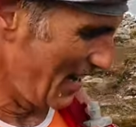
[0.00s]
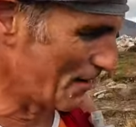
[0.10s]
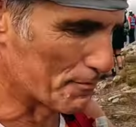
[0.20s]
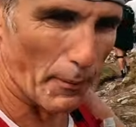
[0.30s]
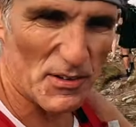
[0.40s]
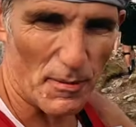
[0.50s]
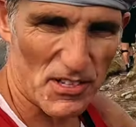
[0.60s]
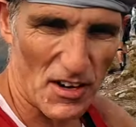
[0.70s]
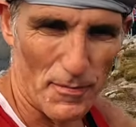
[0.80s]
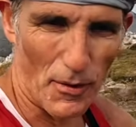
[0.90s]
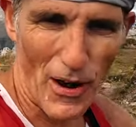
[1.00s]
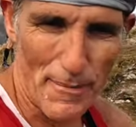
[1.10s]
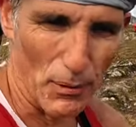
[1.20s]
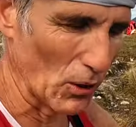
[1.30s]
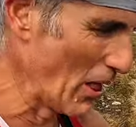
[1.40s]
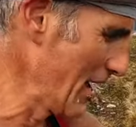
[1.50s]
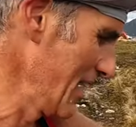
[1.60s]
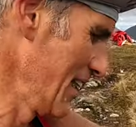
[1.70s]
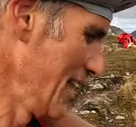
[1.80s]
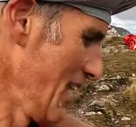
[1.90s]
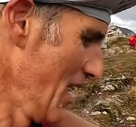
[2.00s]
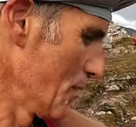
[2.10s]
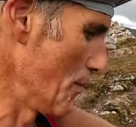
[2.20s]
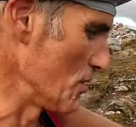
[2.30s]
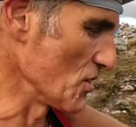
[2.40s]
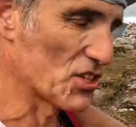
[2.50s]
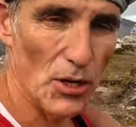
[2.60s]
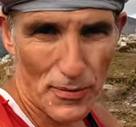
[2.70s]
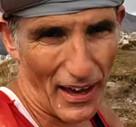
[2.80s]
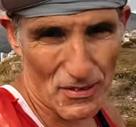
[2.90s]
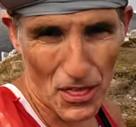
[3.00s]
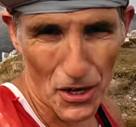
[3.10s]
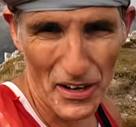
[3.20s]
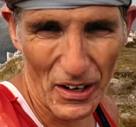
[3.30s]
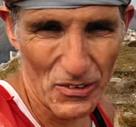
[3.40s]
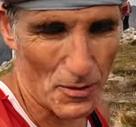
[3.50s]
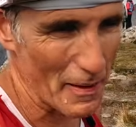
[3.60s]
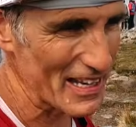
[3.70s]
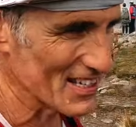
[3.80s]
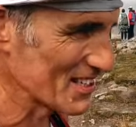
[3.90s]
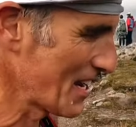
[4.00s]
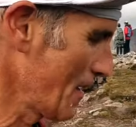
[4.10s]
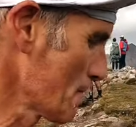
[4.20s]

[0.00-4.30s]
I've promised myself my Red Bull. We've done two thousand three hundred meters.